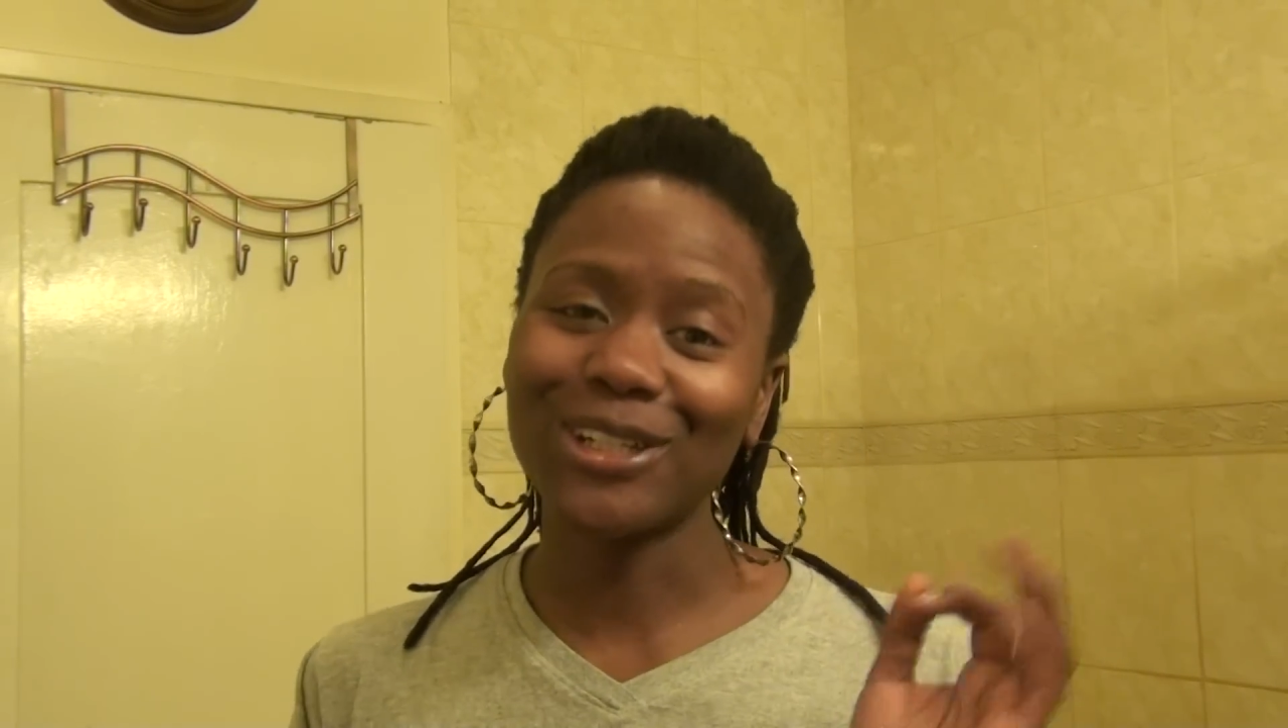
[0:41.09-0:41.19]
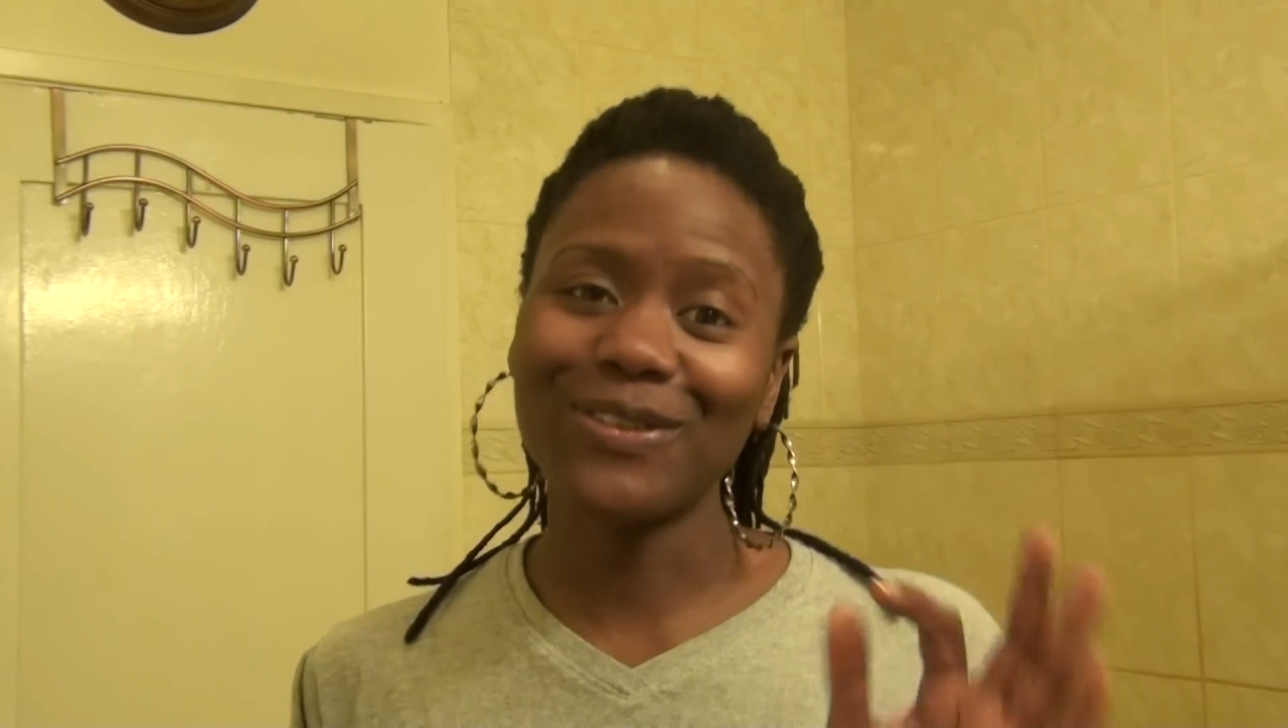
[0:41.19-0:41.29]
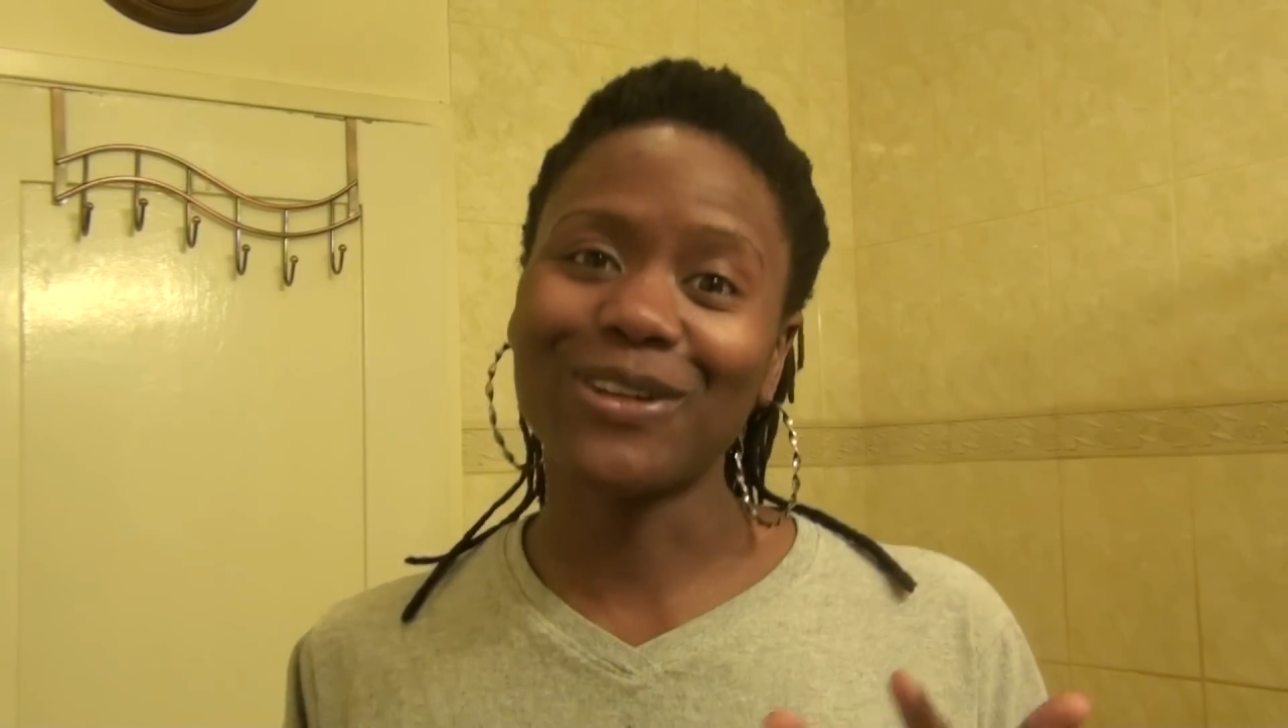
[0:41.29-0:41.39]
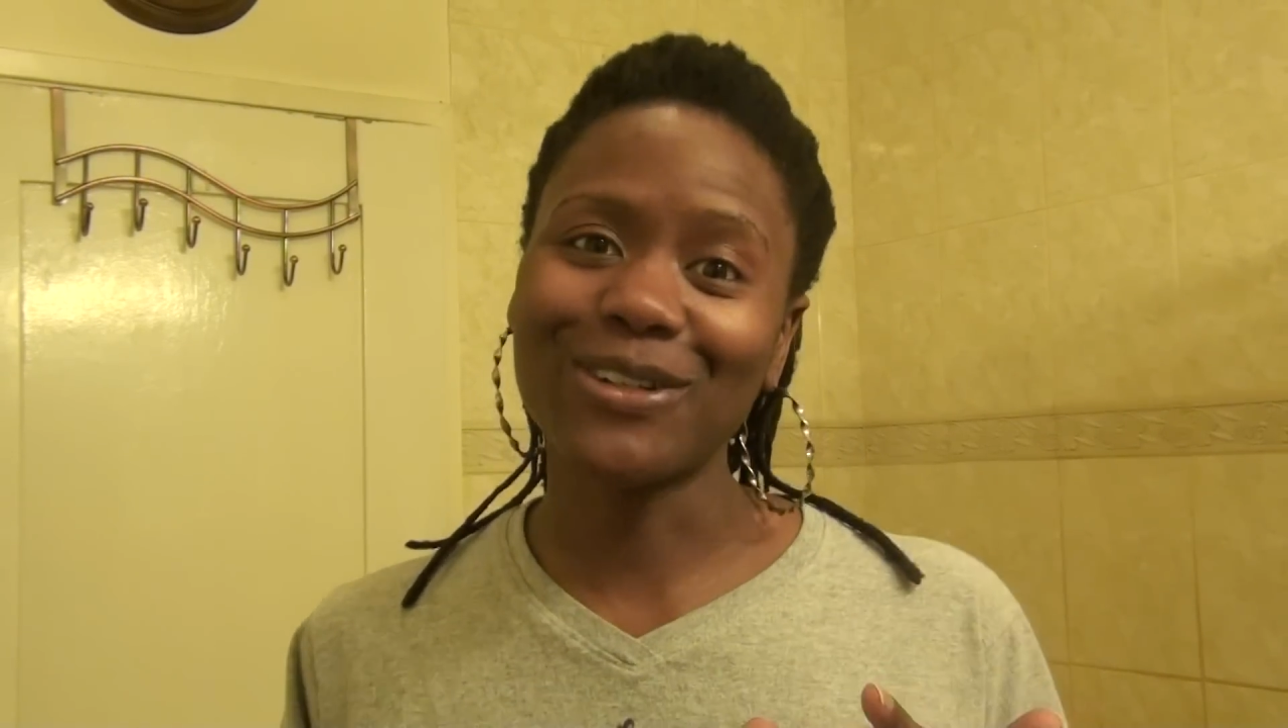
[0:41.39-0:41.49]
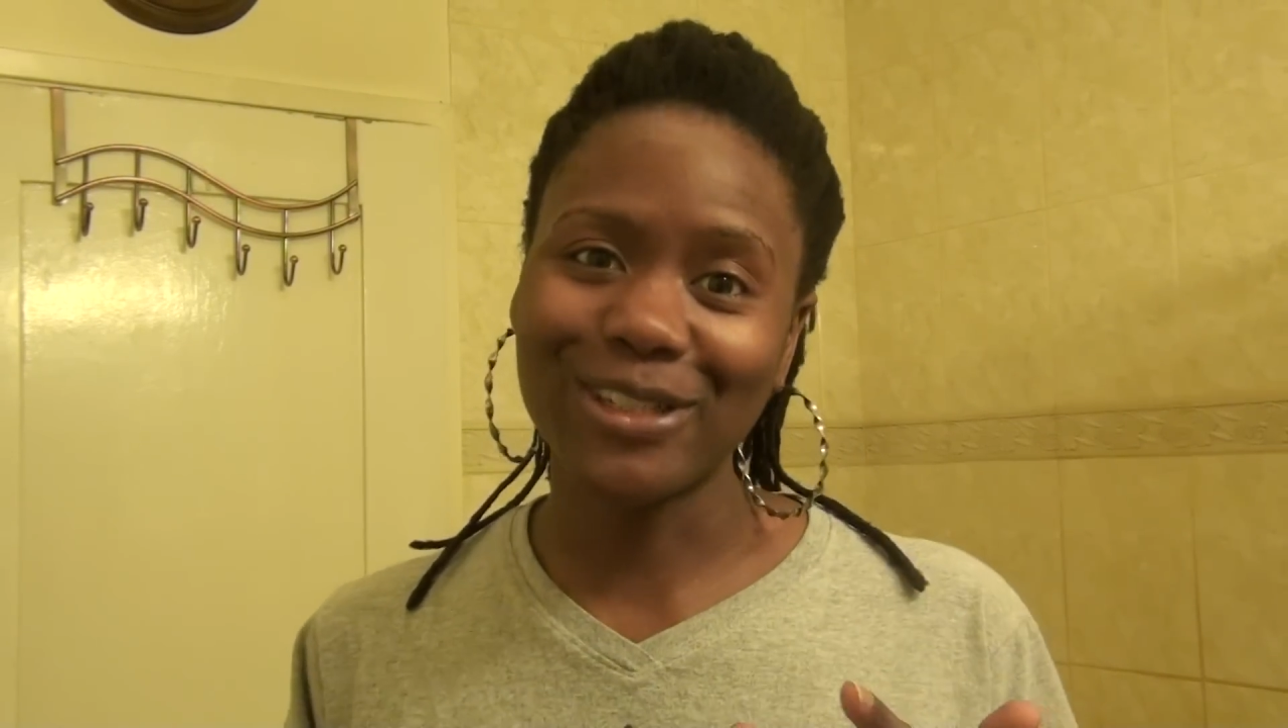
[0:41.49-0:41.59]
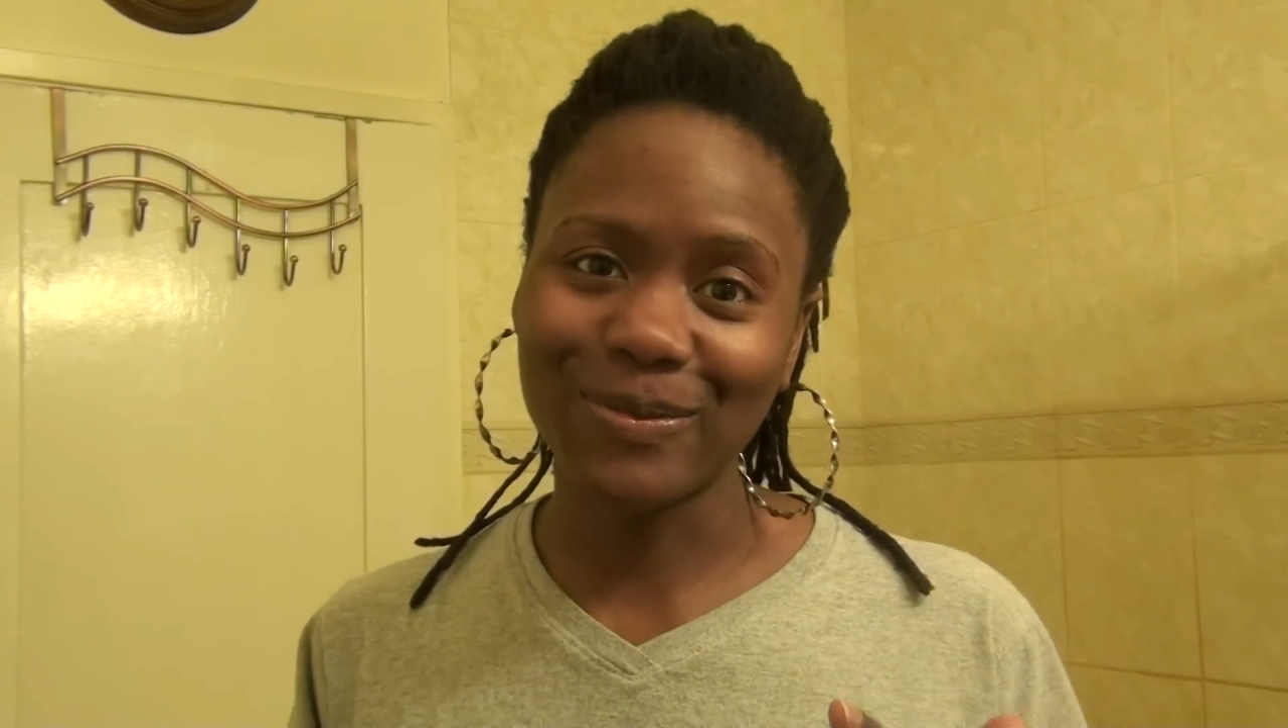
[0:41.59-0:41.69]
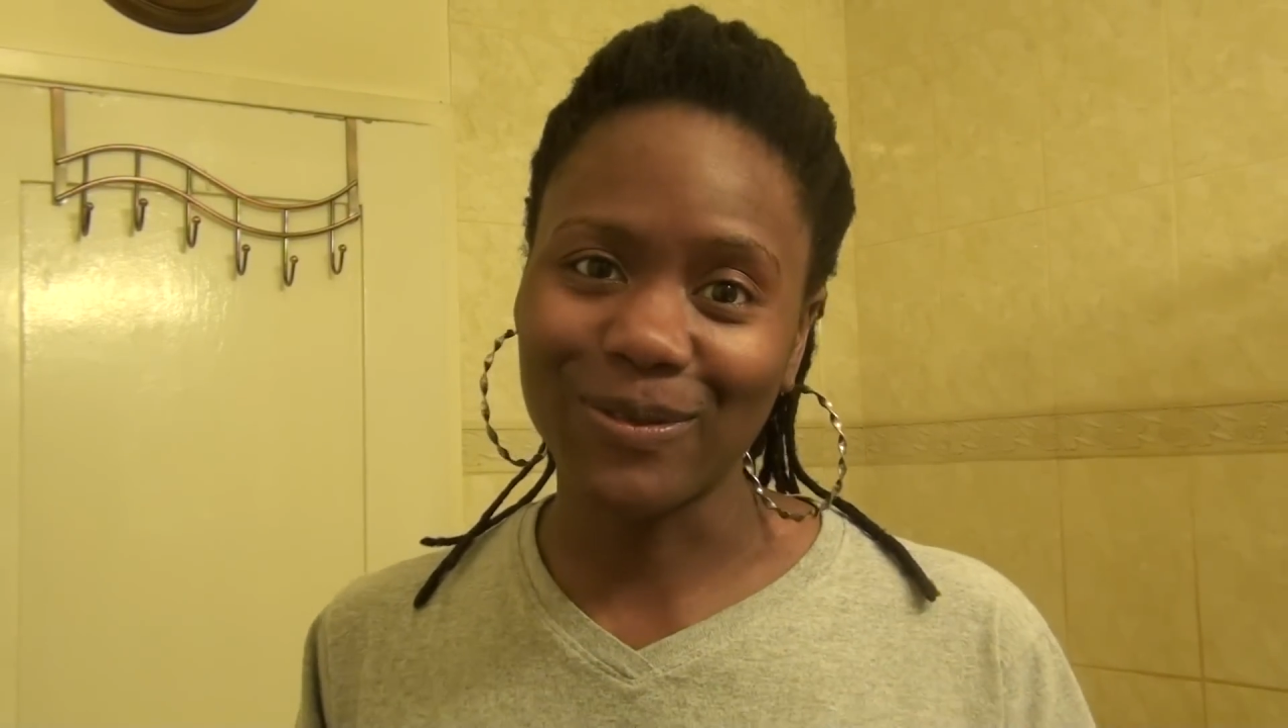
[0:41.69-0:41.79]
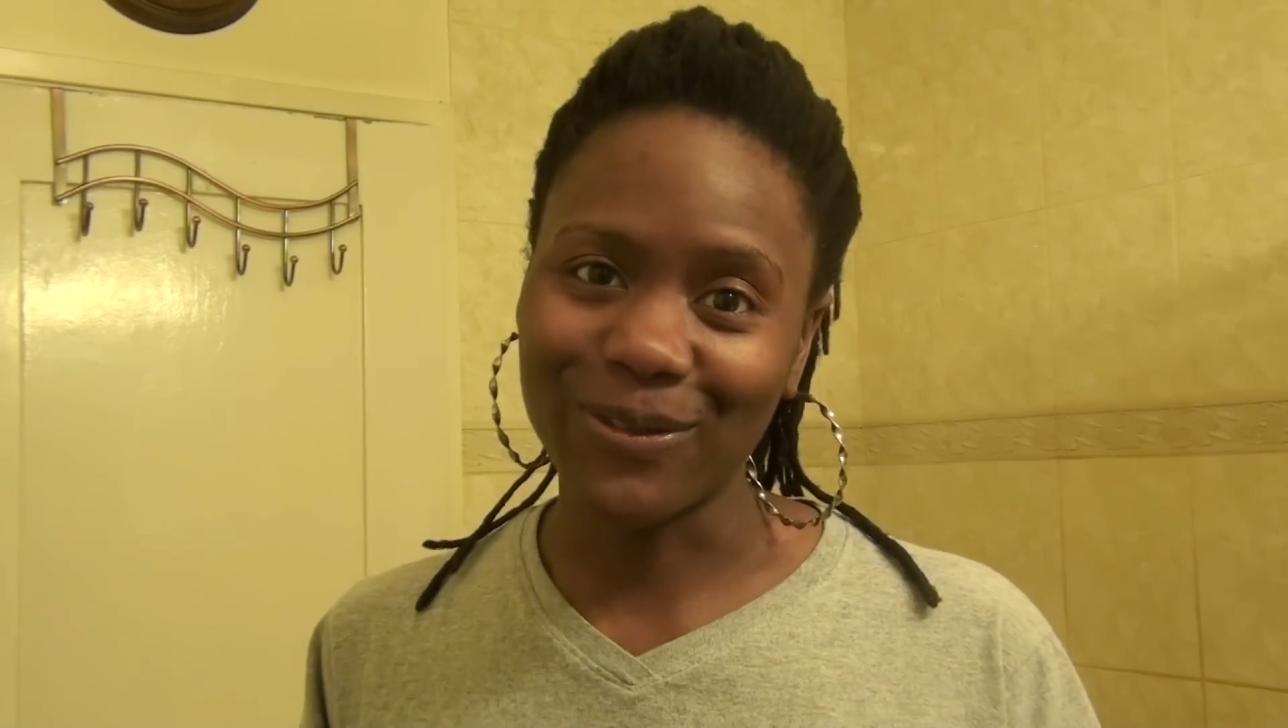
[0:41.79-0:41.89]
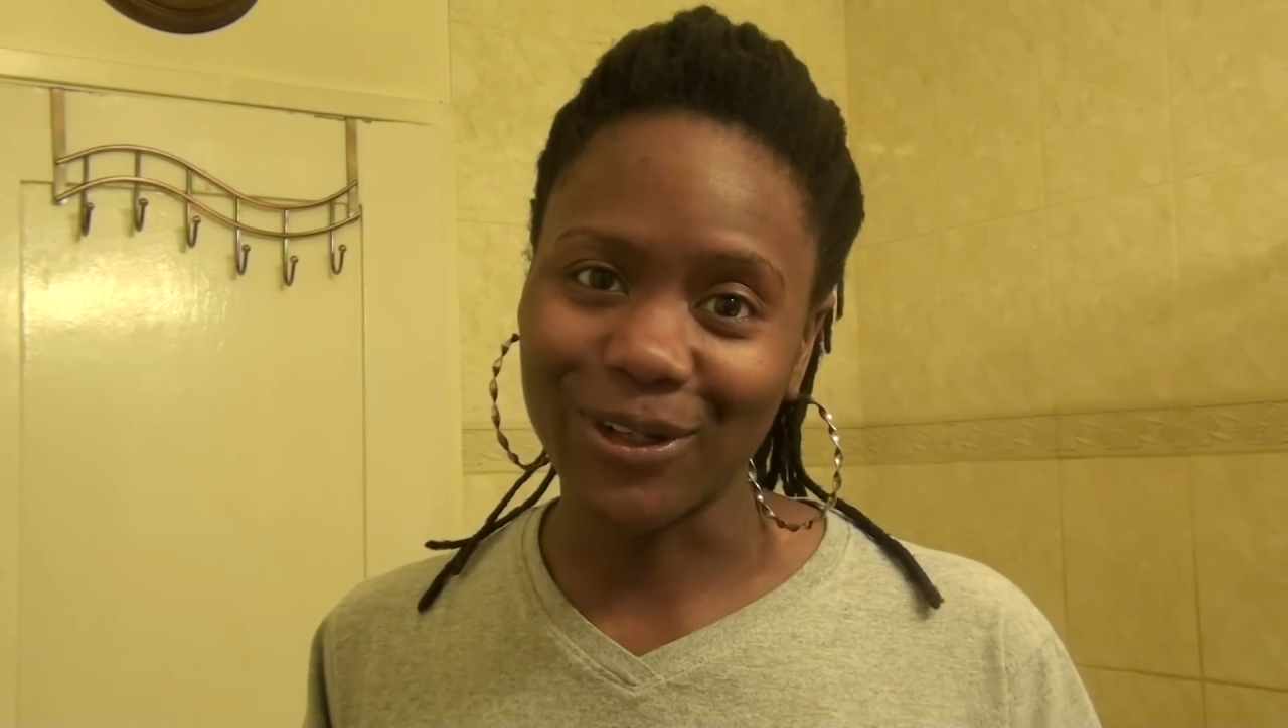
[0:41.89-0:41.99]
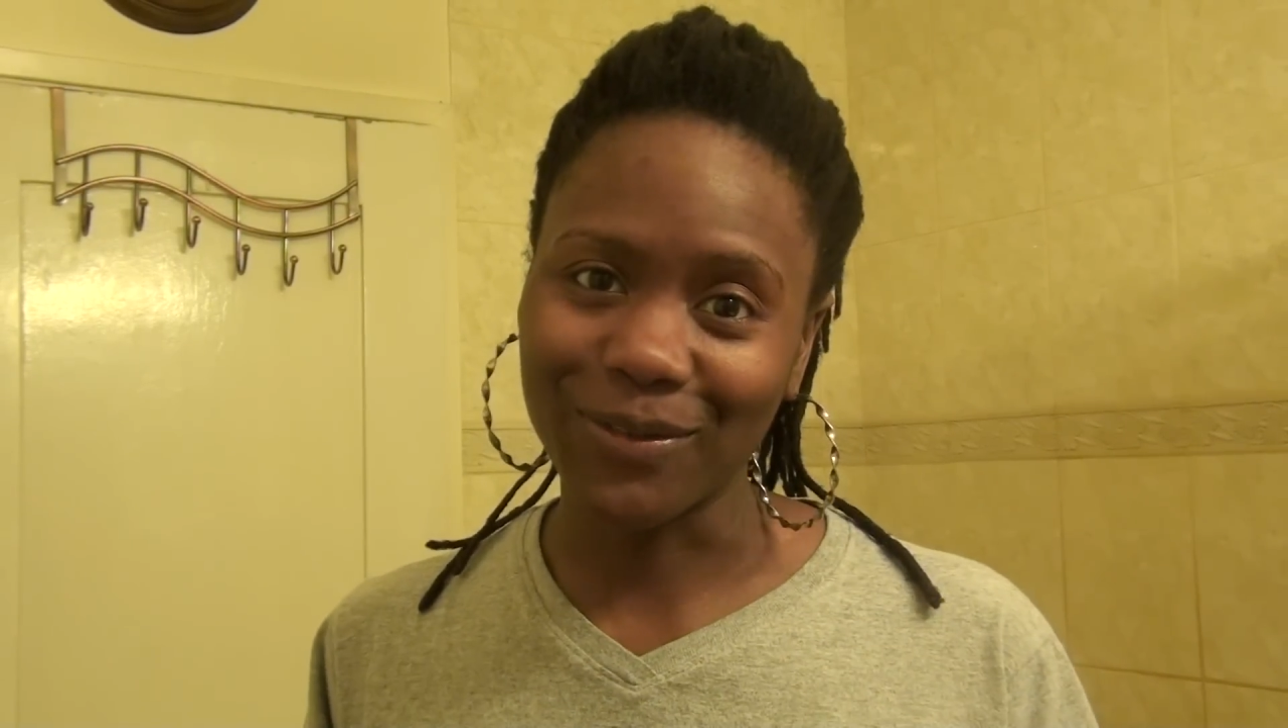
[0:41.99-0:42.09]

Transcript: you've heard this before